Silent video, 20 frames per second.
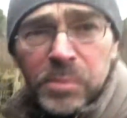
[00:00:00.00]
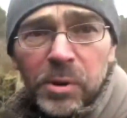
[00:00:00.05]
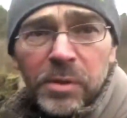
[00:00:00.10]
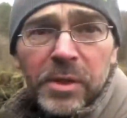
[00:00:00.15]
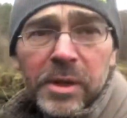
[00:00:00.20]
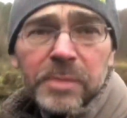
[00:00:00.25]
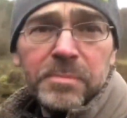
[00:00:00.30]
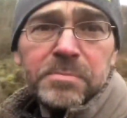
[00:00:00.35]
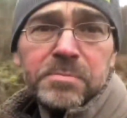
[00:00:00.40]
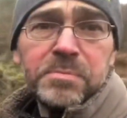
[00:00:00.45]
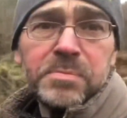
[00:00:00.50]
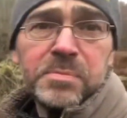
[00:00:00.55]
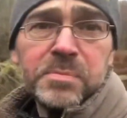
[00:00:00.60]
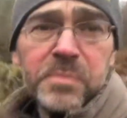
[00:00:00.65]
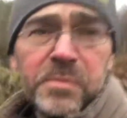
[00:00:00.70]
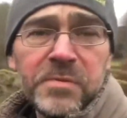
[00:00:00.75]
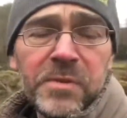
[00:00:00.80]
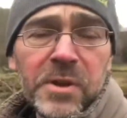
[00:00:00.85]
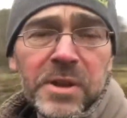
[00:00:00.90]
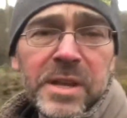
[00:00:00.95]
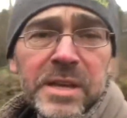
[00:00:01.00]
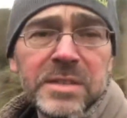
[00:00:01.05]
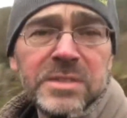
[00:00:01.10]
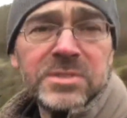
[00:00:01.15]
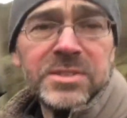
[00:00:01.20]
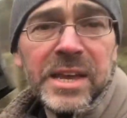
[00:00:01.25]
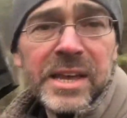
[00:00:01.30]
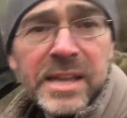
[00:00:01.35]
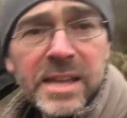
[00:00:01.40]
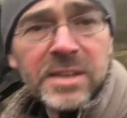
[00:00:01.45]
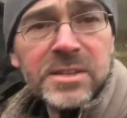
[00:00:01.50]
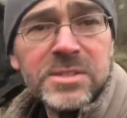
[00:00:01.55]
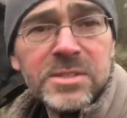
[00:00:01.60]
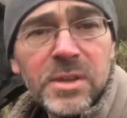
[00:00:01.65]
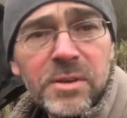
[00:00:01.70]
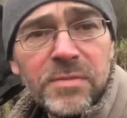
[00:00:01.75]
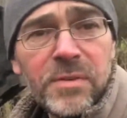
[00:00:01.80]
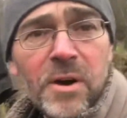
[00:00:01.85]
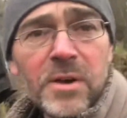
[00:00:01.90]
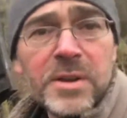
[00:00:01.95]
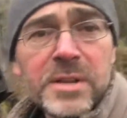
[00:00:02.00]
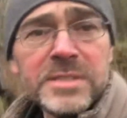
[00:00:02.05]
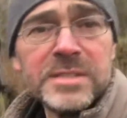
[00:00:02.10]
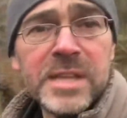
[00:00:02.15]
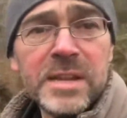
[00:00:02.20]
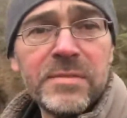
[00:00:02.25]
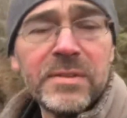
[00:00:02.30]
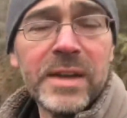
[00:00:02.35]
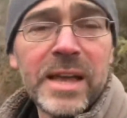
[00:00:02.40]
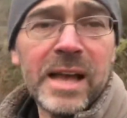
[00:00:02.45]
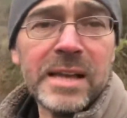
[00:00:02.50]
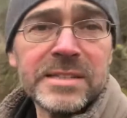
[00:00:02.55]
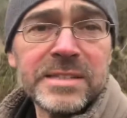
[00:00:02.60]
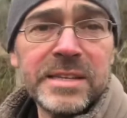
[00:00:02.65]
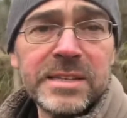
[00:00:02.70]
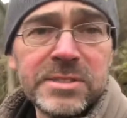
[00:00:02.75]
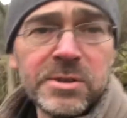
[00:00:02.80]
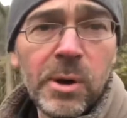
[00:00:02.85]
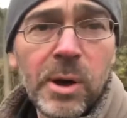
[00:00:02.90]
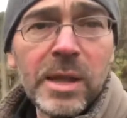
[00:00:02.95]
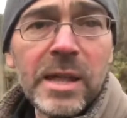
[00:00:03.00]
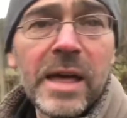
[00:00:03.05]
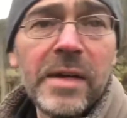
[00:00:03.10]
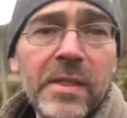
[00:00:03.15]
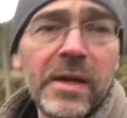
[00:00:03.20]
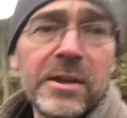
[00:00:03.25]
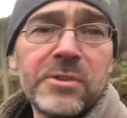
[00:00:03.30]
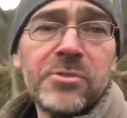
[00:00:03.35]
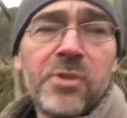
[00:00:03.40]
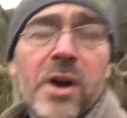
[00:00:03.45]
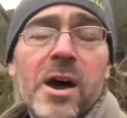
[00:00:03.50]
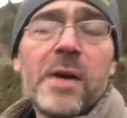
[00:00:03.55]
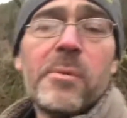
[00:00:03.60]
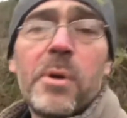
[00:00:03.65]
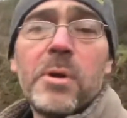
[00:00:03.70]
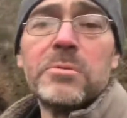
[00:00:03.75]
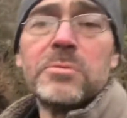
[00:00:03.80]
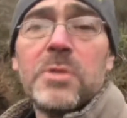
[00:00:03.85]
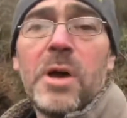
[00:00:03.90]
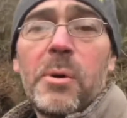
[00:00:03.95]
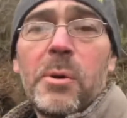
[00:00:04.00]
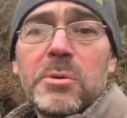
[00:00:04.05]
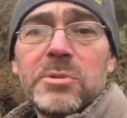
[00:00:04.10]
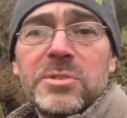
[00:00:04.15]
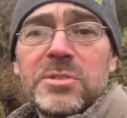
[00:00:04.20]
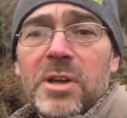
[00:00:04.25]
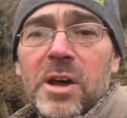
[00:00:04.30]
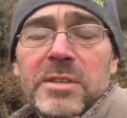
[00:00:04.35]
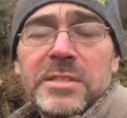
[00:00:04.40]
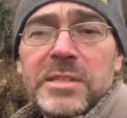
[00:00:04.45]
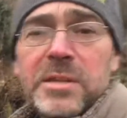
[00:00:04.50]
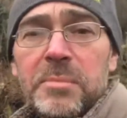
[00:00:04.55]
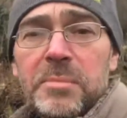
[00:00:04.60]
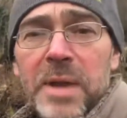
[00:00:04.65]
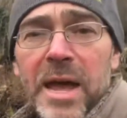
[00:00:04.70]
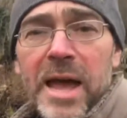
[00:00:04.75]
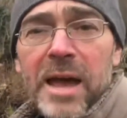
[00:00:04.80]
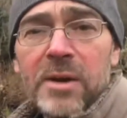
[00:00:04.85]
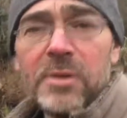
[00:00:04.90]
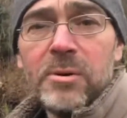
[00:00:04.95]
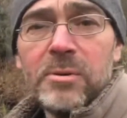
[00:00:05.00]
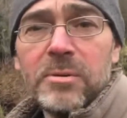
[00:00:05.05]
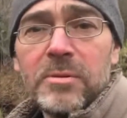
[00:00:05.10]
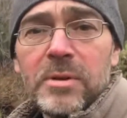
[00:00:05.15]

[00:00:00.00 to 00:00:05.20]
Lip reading: the funny sealer stuff on instead of a gasket, so I'll let that dry. I won't start it up now.